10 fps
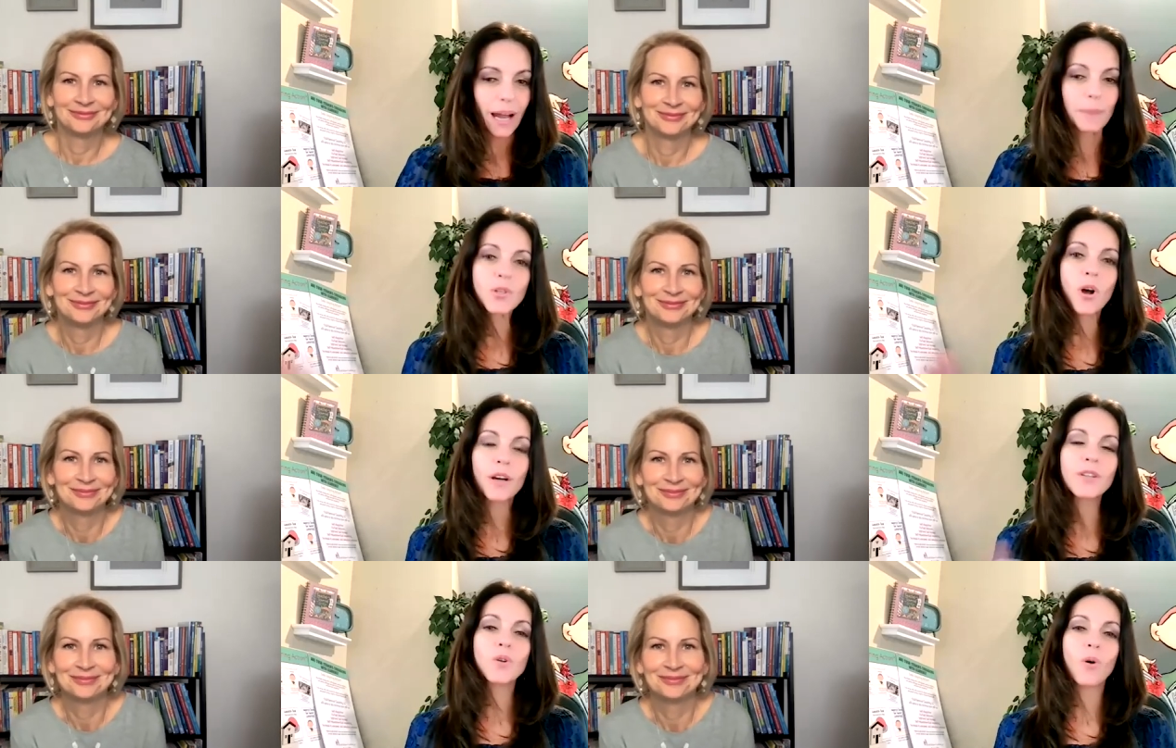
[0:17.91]
Speaker 1: I'm
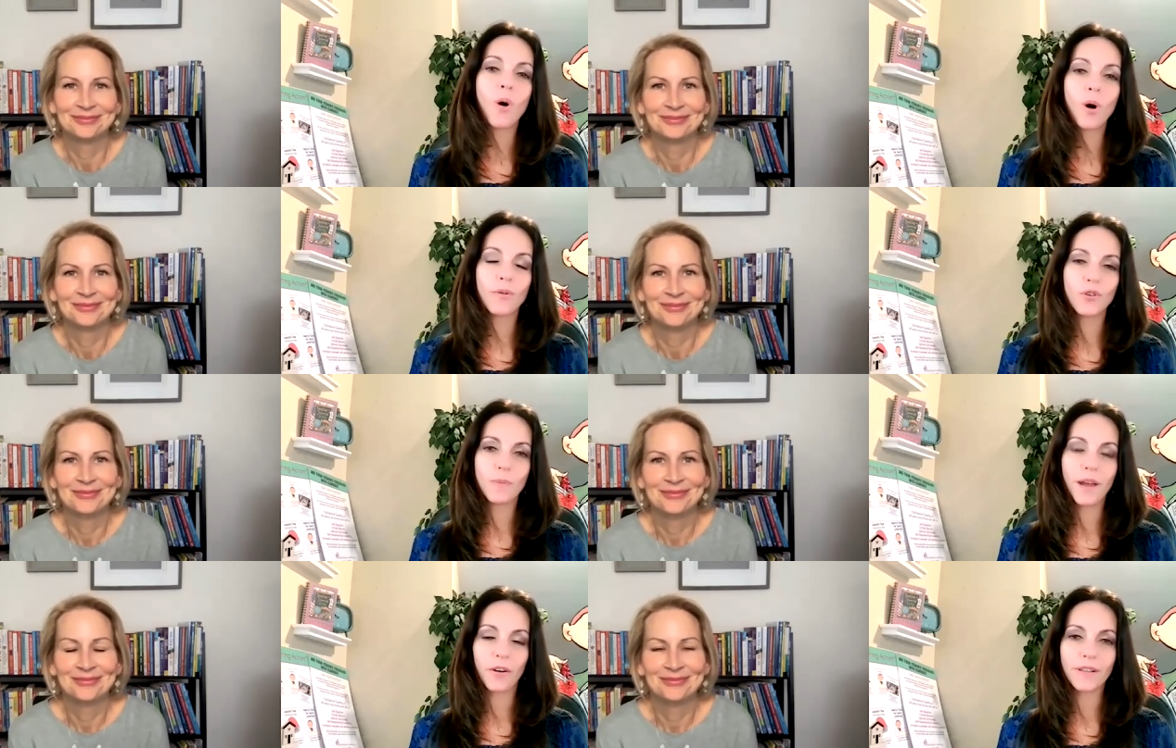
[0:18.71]
talking to all of you
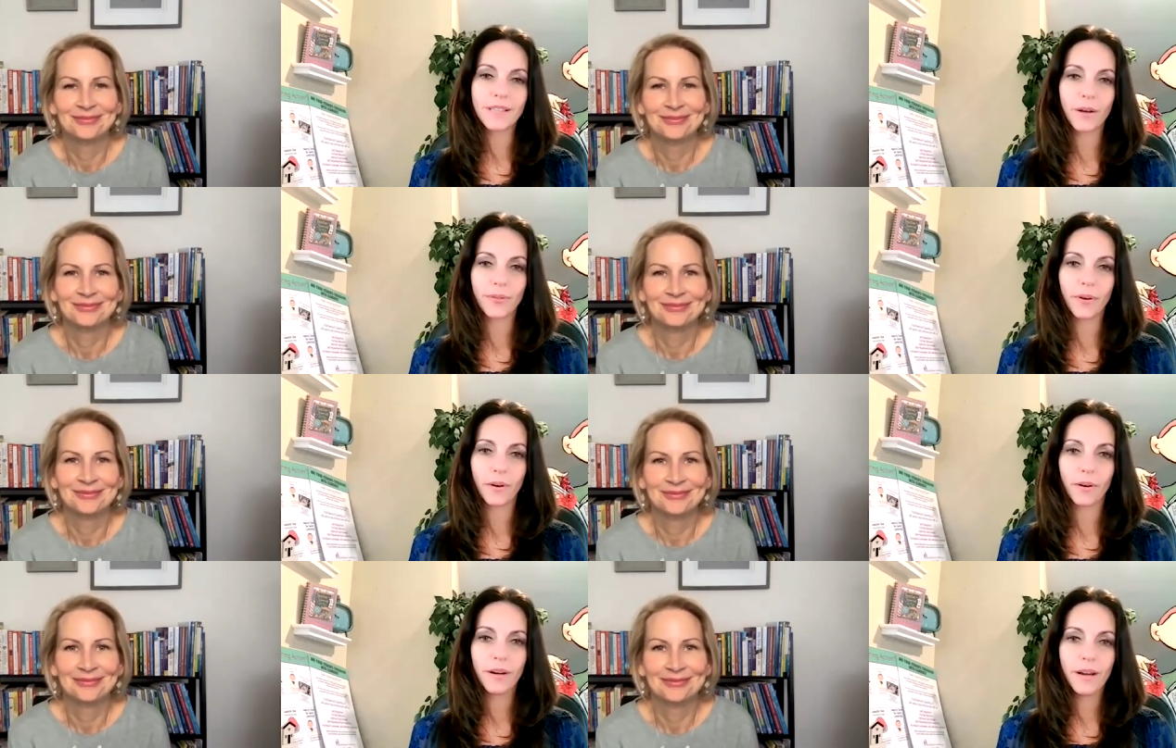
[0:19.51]
parents out
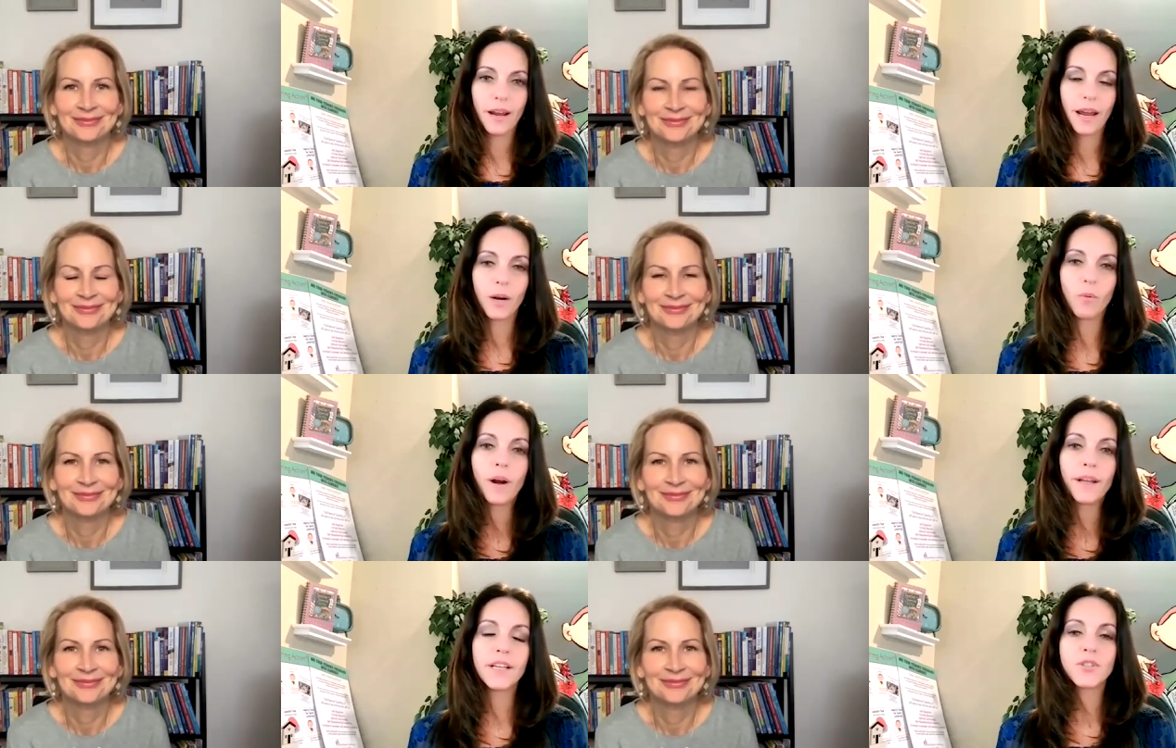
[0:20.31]
there, and I
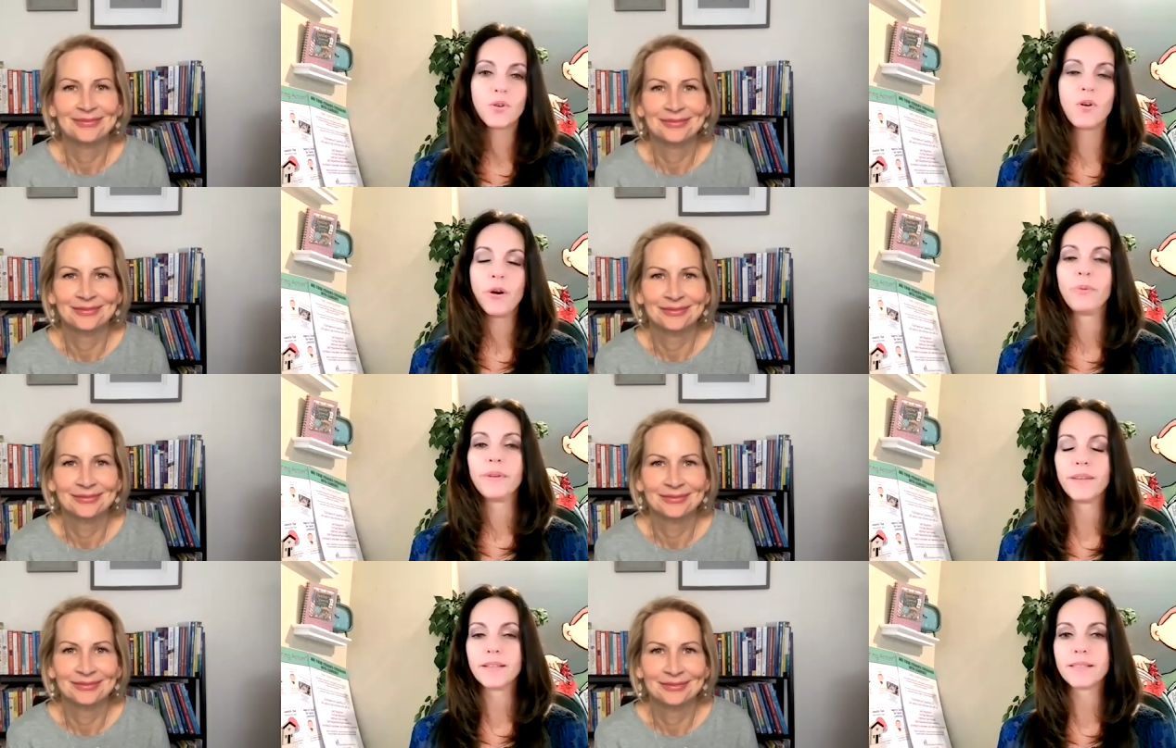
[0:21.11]
want to hit your heart with
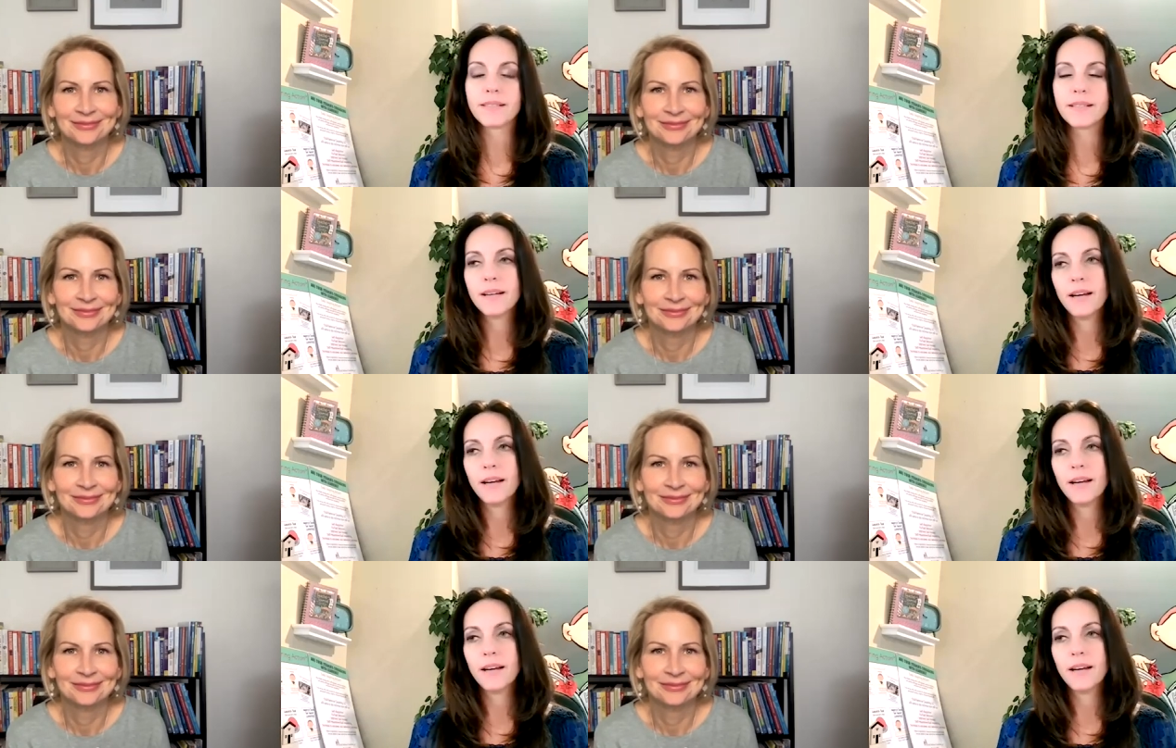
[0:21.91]
this.